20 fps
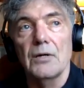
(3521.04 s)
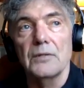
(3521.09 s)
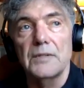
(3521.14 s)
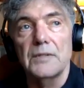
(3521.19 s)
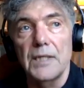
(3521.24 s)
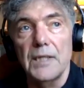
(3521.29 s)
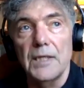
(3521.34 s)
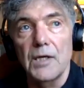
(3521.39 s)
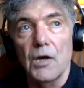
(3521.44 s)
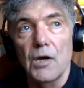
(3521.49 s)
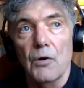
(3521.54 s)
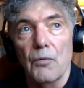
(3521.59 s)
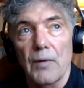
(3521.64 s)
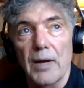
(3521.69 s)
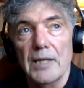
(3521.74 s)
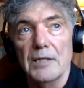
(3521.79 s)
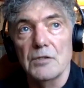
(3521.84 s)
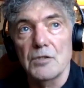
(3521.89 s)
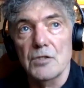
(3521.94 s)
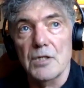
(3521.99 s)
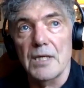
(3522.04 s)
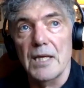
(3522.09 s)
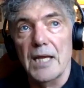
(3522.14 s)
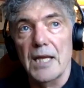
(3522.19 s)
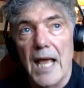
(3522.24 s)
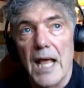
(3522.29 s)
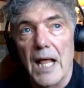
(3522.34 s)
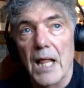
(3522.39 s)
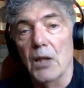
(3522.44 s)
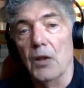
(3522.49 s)

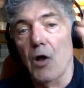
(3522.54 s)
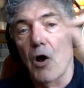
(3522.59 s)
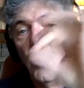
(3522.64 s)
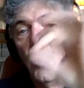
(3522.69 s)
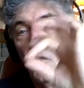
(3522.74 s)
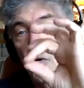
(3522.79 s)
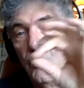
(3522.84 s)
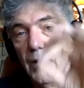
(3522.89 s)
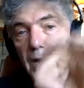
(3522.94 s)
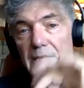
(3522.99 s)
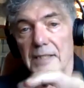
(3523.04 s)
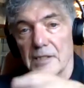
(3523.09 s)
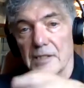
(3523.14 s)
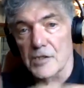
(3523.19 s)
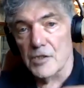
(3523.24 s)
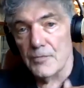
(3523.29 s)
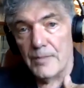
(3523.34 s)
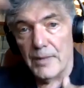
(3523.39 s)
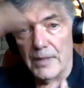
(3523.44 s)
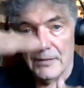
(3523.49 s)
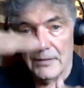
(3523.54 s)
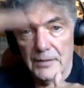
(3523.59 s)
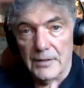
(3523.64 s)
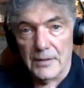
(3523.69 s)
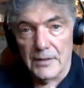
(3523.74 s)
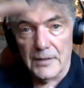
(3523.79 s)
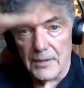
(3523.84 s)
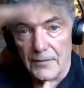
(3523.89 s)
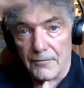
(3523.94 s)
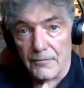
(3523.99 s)
Tonglon. It's spelled
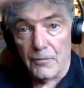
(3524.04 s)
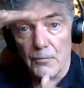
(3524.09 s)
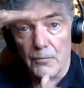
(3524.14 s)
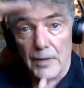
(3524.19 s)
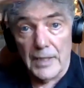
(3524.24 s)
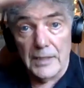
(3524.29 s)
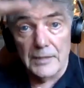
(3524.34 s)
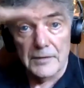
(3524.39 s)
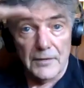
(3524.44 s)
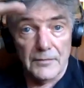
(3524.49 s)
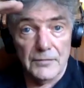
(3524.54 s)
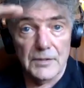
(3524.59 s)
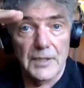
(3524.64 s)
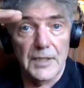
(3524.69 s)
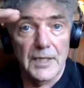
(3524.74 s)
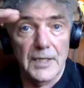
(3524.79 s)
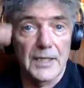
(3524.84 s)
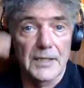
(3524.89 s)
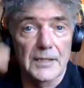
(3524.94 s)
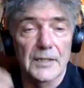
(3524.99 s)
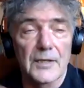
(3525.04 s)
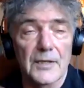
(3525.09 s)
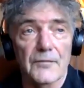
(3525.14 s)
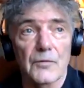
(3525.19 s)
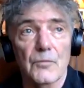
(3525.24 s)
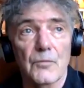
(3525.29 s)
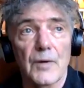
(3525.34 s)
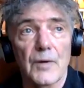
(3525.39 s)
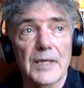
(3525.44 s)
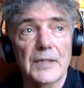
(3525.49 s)
different ways. I've seen it in
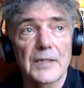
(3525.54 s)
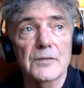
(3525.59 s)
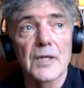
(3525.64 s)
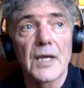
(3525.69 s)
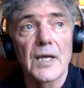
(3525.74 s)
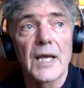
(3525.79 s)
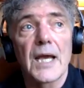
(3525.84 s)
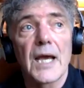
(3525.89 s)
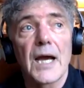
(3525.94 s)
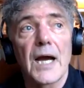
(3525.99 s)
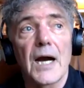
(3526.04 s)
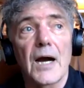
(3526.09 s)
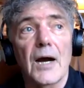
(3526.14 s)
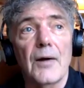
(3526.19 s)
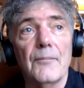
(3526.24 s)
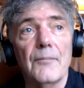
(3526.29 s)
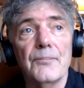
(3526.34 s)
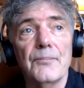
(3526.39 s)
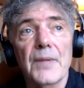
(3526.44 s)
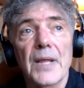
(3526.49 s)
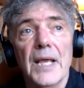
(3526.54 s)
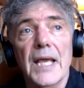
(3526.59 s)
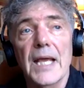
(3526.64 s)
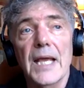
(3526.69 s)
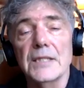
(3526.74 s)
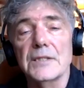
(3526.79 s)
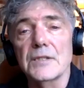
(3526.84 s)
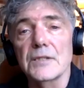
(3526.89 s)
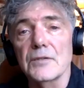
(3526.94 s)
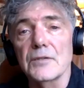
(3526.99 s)
different ways.
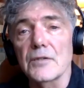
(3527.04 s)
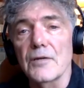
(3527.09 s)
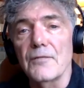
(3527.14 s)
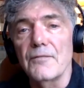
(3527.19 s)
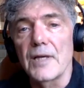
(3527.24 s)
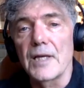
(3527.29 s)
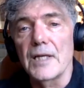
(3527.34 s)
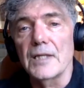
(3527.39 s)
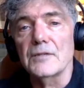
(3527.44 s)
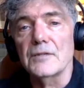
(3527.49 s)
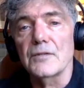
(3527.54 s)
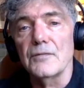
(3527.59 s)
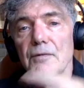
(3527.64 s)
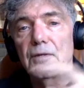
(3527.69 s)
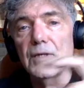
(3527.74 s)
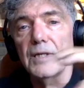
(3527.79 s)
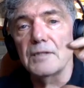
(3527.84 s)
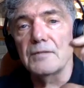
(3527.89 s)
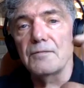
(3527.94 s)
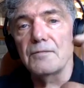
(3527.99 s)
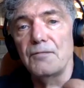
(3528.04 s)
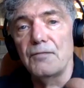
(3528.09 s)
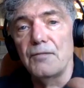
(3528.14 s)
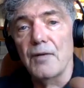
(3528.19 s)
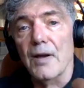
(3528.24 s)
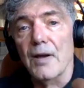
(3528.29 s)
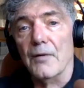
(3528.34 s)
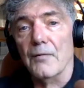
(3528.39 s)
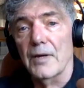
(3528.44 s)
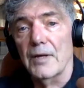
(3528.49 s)
It's
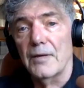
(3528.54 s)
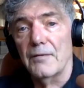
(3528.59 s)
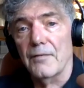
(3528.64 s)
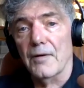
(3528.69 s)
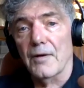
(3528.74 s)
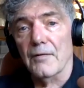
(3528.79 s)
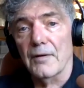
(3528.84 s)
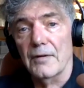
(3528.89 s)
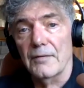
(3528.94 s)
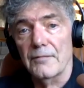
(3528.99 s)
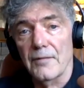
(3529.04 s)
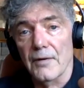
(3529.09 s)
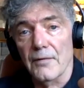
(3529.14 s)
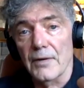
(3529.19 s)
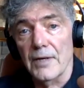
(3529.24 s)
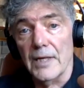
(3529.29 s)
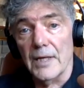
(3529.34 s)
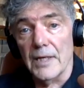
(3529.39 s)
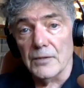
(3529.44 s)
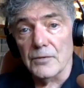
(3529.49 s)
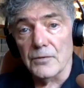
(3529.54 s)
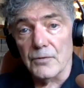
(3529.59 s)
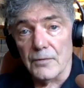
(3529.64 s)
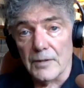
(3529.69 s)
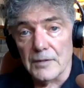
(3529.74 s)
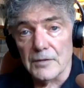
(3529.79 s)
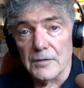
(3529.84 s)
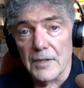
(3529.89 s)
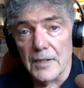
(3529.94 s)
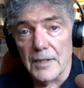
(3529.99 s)
very, very, very
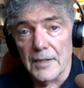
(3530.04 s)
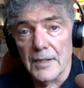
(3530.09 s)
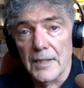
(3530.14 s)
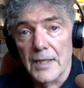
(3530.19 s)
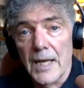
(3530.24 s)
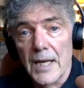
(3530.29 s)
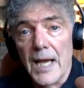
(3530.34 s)
interesting.